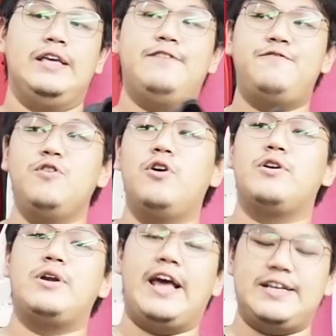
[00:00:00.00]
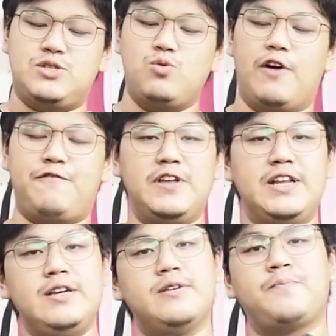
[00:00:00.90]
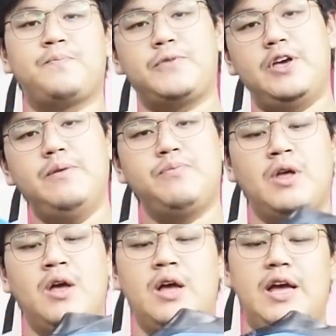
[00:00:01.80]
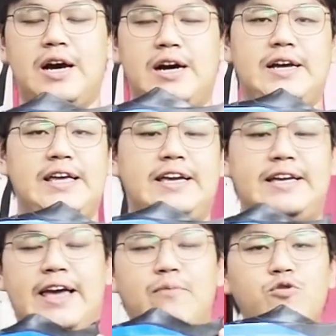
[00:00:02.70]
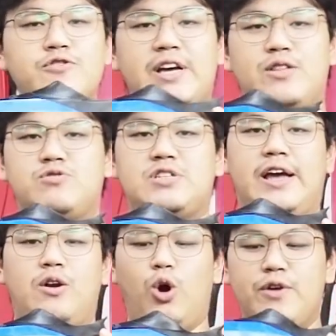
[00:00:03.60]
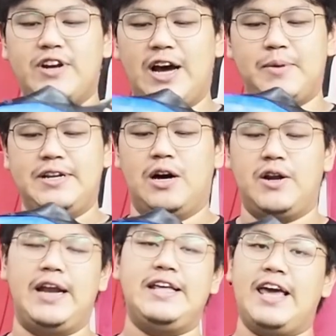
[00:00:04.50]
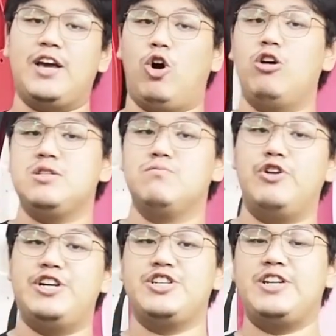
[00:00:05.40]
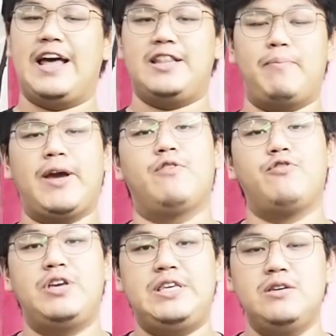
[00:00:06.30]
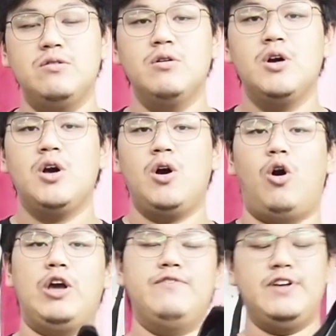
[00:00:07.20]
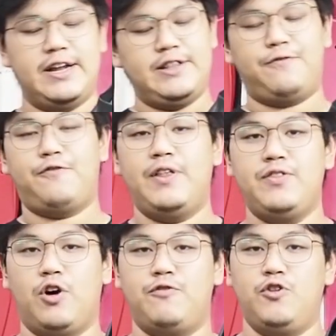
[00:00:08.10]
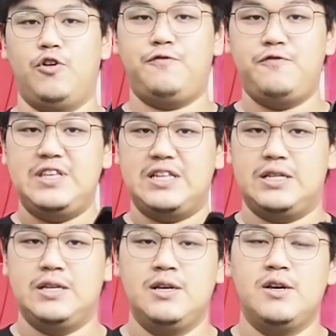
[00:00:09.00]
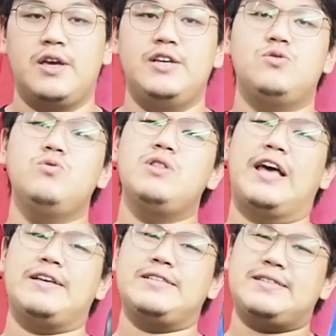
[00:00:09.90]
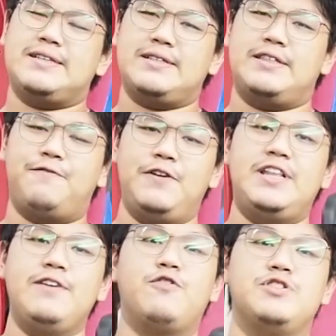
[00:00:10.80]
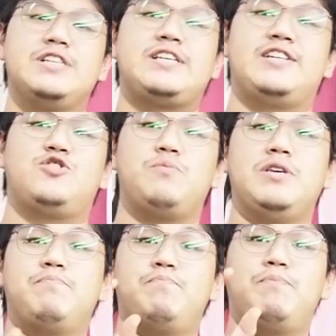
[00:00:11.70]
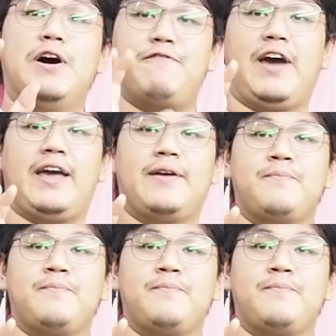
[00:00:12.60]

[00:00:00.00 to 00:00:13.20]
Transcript: If not, as you are finning, okay, it can move side to side or even up and down, and it can cause abrasion at the back of your heel or even at the front of your feet. Okay, so like the fitting for this has to be perfect.